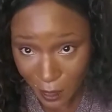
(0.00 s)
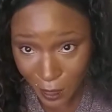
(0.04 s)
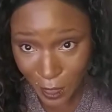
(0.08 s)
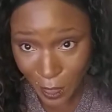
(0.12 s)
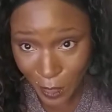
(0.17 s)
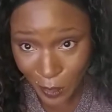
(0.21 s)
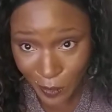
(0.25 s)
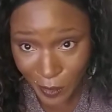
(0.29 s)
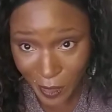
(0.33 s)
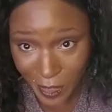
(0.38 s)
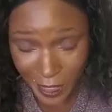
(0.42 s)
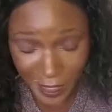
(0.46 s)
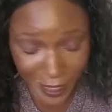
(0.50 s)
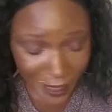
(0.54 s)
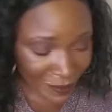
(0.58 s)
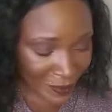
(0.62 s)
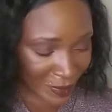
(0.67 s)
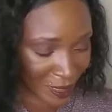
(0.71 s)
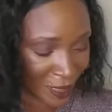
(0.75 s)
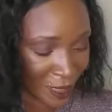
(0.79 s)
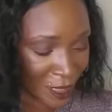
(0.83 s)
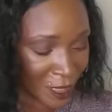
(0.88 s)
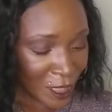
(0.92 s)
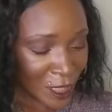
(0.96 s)
Don't judge
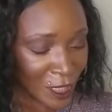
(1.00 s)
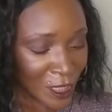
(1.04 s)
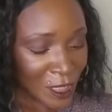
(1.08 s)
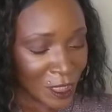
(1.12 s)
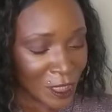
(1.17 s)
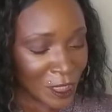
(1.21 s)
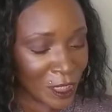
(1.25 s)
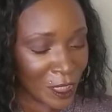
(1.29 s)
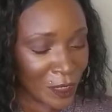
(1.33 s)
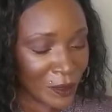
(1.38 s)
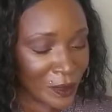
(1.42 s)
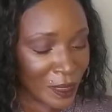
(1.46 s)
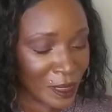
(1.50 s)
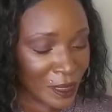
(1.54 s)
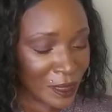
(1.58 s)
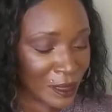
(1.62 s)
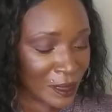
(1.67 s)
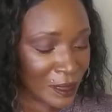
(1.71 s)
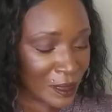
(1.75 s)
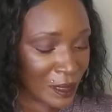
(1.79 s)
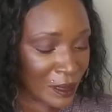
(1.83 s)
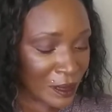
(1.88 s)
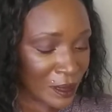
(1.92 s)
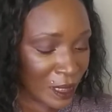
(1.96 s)
me. So this
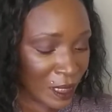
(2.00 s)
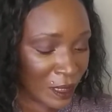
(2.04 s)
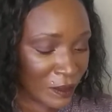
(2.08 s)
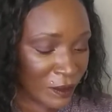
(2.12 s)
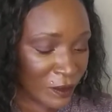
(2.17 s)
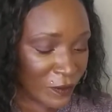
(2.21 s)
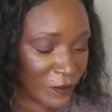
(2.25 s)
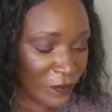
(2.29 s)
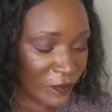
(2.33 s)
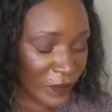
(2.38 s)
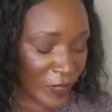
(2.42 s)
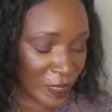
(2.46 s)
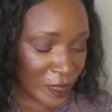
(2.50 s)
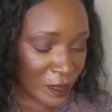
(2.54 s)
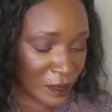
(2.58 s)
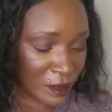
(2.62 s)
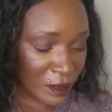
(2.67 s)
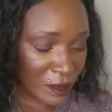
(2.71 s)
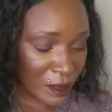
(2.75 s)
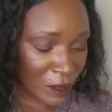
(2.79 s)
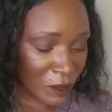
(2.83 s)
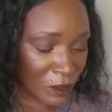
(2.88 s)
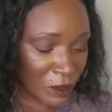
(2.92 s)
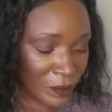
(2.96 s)
is another
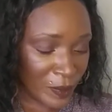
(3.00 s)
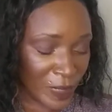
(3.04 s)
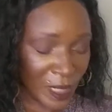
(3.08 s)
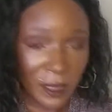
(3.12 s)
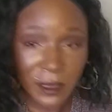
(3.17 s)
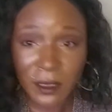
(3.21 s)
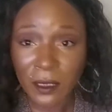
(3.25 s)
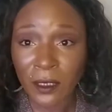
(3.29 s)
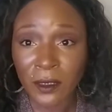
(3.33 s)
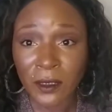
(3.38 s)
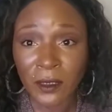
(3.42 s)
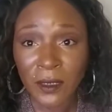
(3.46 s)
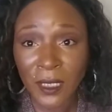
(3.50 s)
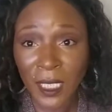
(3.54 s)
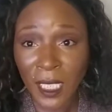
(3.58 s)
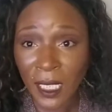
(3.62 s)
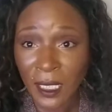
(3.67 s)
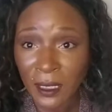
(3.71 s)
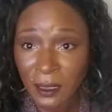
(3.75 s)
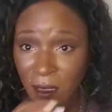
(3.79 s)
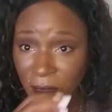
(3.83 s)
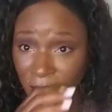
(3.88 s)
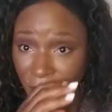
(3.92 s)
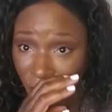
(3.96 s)
face soap. I told you
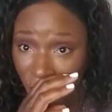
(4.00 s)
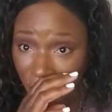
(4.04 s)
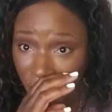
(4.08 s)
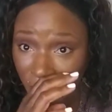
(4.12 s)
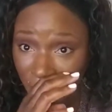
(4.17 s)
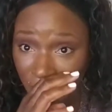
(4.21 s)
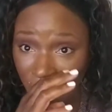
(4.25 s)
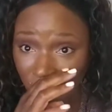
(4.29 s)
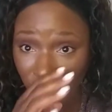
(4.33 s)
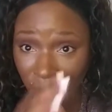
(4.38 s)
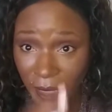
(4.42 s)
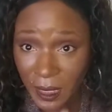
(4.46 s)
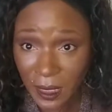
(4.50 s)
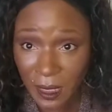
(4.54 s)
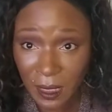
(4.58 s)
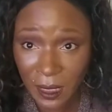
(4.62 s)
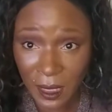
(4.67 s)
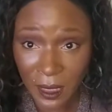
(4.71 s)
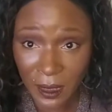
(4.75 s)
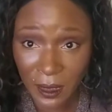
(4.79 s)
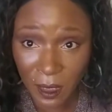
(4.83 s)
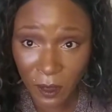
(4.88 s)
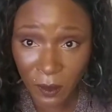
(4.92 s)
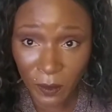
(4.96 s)
guys this what it wasn't
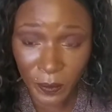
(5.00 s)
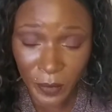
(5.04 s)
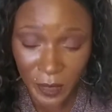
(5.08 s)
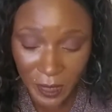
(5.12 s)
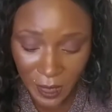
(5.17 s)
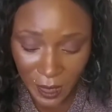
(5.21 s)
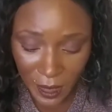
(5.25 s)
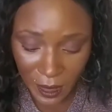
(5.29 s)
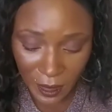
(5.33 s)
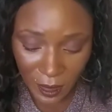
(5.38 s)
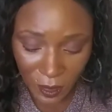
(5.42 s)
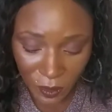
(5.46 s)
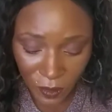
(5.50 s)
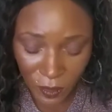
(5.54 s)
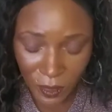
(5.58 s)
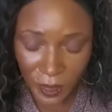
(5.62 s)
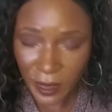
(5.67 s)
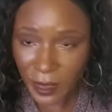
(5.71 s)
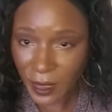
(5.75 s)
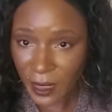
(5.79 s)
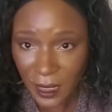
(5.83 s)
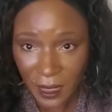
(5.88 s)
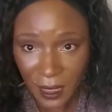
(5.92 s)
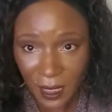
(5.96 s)
in no particular
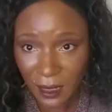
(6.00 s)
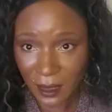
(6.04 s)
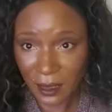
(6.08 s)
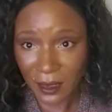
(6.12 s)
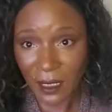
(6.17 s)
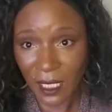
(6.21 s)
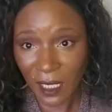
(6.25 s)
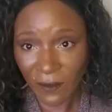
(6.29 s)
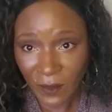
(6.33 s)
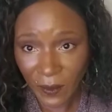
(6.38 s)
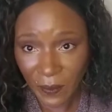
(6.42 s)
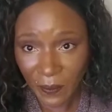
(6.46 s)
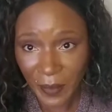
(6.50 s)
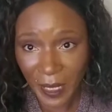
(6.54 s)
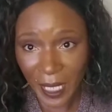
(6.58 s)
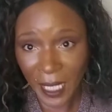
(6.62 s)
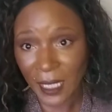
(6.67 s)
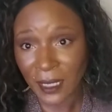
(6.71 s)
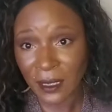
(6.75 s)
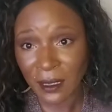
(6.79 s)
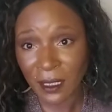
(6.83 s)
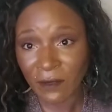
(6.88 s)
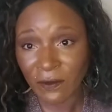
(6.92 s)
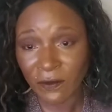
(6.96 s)
order because I just have a
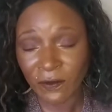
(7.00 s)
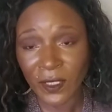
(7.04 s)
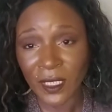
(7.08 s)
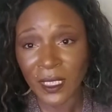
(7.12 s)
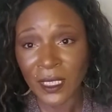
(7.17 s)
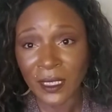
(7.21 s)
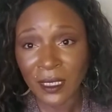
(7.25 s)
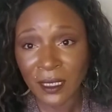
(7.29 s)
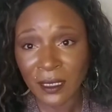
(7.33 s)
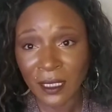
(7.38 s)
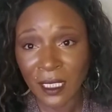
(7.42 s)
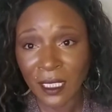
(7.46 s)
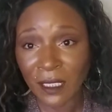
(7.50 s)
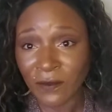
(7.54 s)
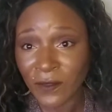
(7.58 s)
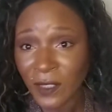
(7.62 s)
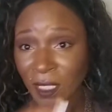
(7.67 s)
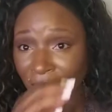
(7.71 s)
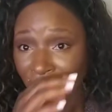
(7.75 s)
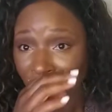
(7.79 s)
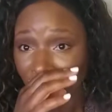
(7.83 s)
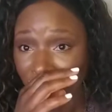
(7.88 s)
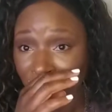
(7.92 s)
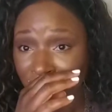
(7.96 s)
basket full of stuff
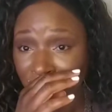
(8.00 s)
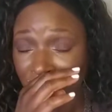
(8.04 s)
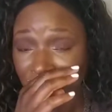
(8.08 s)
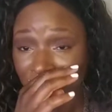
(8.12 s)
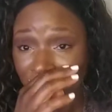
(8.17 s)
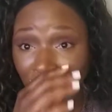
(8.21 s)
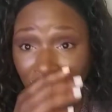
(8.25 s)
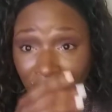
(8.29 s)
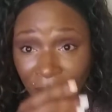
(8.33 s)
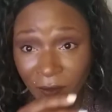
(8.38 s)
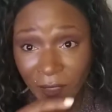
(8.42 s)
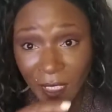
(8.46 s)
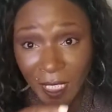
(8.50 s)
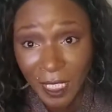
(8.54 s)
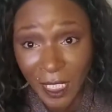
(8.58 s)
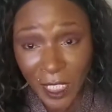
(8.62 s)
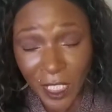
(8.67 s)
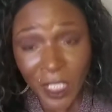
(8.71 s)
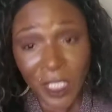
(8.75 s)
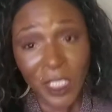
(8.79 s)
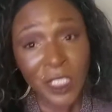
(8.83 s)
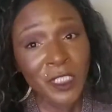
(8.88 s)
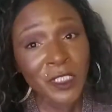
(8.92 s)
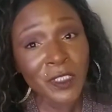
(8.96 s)
that I've been saving
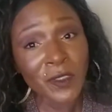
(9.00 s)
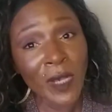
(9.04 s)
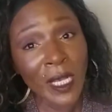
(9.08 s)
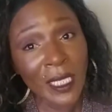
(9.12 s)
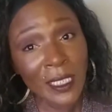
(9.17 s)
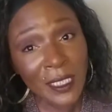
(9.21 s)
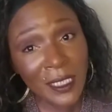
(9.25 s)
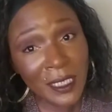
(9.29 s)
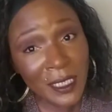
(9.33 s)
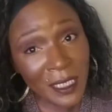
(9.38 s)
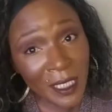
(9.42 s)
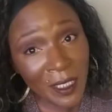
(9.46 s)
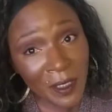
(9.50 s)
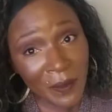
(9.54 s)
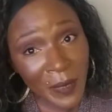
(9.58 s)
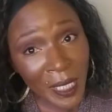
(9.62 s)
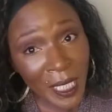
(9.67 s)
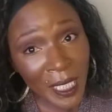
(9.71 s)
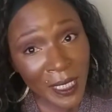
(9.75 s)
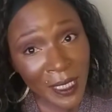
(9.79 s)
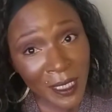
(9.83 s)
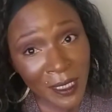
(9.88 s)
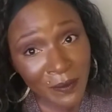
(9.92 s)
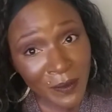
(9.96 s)
so I can share
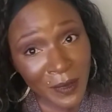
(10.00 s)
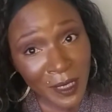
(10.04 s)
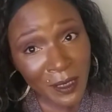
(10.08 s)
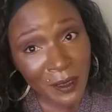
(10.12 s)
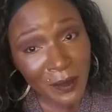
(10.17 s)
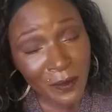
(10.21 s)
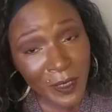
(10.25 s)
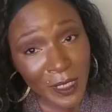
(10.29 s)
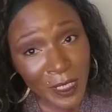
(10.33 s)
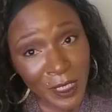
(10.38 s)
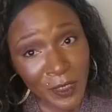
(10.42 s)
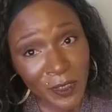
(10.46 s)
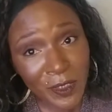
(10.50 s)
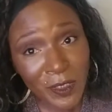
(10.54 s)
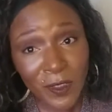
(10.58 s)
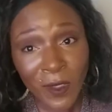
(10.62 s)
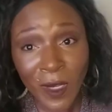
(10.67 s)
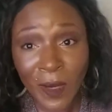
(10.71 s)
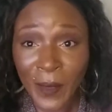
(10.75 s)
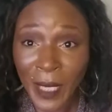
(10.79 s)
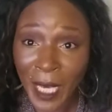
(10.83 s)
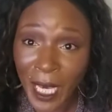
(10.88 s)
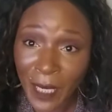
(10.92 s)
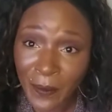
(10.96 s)
my empties with you.
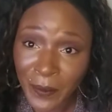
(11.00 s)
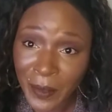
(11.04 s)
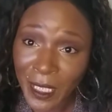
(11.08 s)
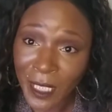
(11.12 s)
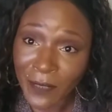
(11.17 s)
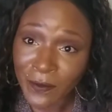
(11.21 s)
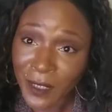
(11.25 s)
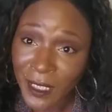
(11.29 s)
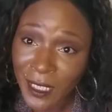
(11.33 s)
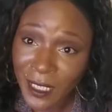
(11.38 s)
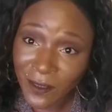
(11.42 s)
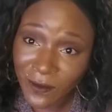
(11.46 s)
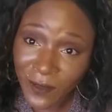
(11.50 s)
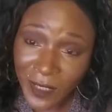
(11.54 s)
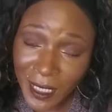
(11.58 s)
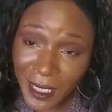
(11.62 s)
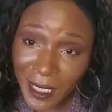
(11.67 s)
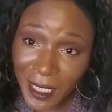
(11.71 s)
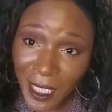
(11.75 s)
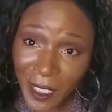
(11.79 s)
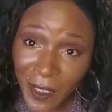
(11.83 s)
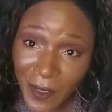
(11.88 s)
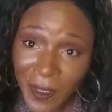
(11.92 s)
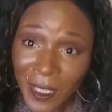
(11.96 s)
So I'm happy after this
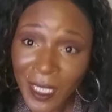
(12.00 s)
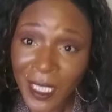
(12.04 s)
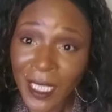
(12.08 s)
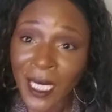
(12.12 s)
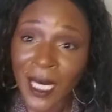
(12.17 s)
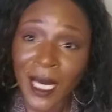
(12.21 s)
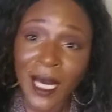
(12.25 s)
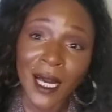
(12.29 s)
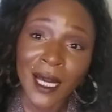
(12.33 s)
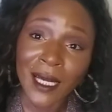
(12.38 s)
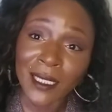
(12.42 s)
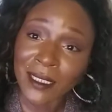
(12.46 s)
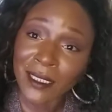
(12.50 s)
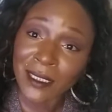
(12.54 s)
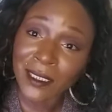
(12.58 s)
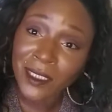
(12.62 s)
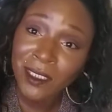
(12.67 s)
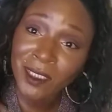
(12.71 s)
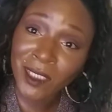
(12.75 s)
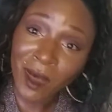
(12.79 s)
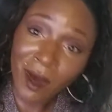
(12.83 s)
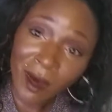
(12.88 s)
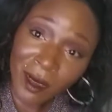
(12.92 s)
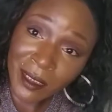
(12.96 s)
video. I
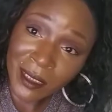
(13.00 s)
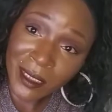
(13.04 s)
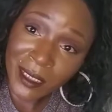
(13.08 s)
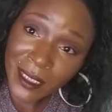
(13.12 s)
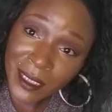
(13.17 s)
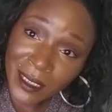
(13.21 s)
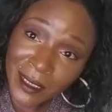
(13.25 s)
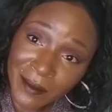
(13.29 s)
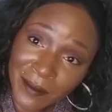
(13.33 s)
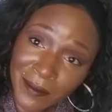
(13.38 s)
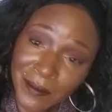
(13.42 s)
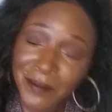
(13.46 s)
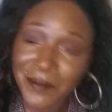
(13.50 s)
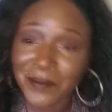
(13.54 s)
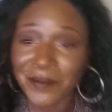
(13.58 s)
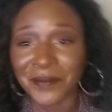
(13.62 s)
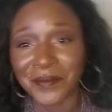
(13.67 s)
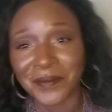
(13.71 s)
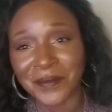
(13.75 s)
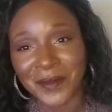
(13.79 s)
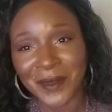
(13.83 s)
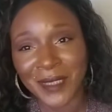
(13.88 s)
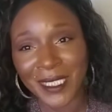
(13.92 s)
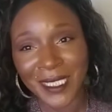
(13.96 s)
can toss it
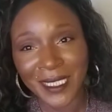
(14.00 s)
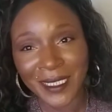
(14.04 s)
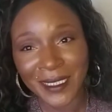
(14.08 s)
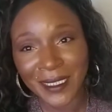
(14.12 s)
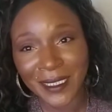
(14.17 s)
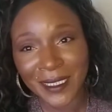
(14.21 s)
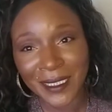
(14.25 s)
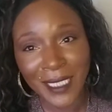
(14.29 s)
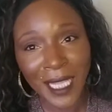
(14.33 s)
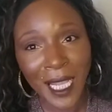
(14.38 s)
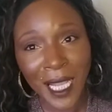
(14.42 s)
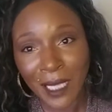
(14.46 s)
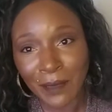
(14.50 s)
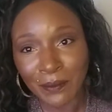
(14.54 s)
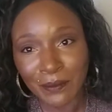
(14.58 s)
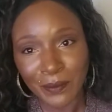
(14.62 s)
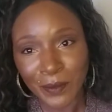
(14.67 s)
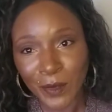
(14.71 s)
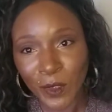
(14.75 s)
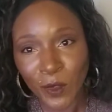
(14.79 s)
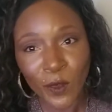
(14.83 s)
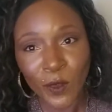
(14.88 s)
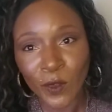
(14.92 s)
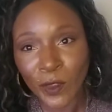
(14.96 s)
and stop
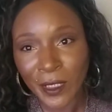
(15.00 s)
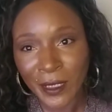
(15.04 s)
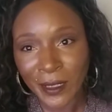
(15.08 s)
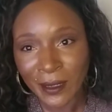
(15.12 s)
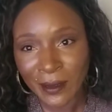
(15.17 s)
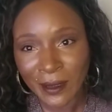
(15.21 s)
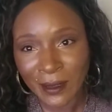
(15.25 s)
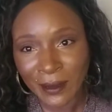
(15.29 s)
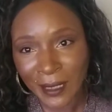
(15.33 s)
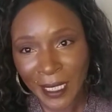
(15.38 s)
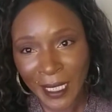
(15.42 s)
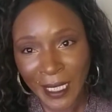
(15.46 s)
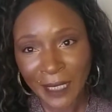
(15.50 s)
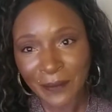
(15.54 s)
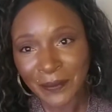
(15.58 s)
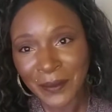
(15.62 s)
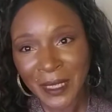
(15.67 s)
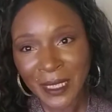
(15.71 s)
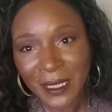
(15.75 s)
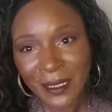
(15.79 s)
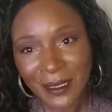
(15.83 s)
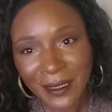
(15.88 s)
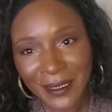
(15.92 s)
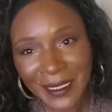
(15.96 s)
hoarding
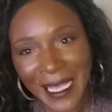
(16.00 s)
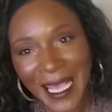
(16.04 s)
empties.